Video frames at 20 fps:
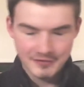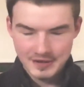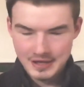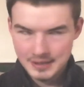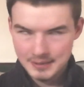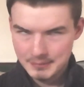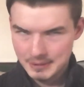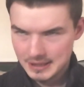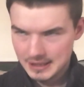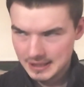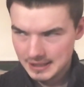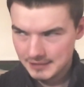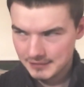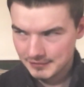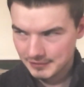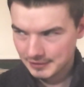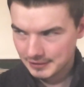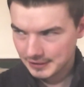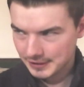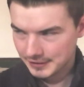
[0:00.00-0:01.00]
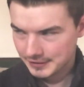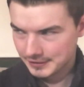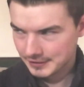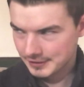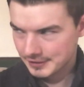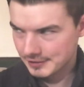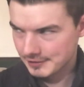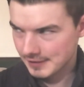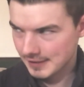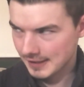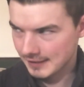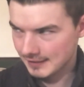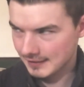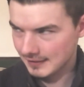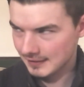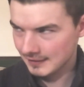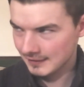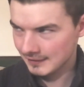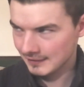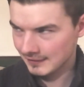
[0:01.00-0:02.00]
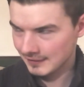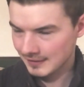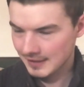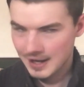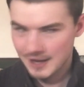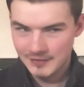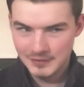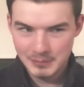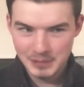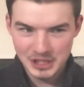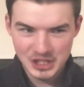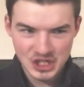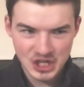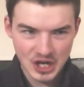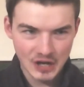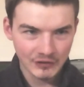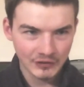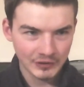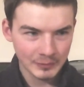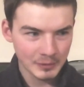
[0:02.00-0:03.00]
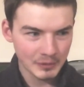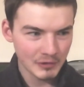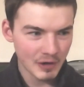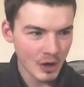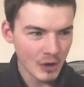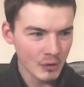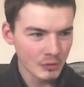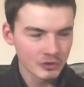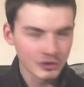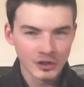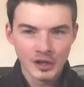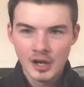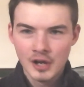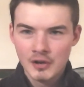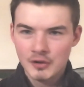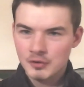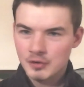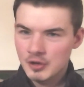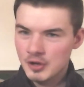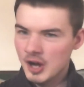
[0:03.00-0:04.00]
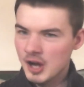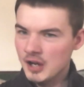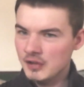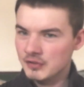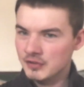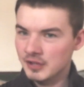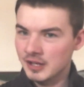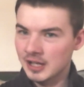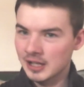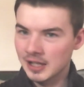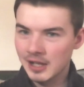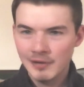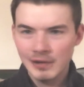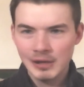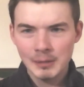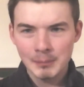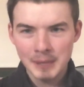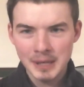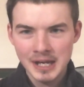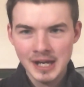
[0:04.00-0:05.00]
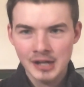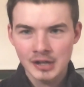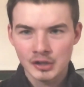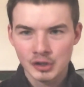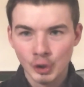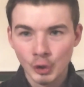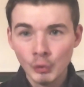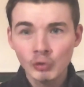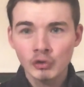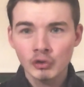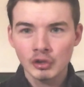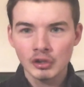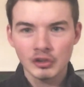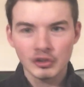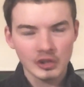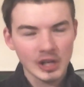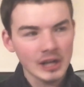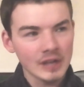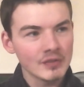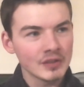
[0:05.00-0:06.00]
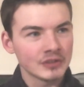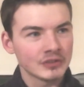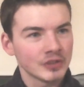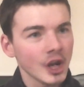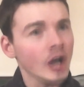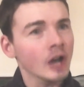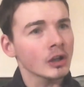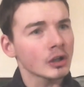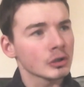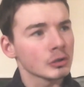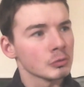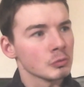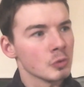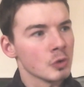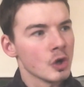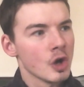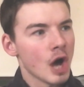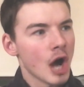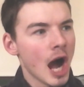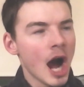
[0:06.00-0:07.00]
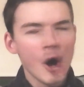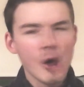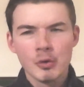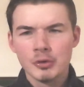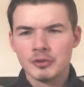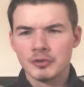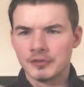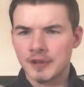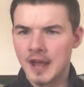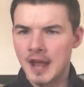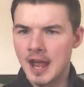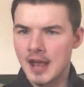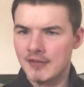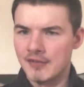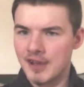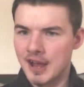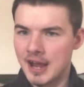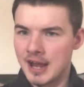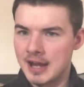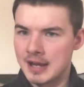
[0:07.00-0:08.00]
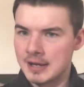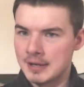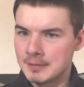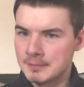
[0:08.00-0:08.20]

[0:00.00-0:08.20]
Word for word: Them evil little cretins, having me chase them around, uh, declaring me a goose instead of a duck. How dare they?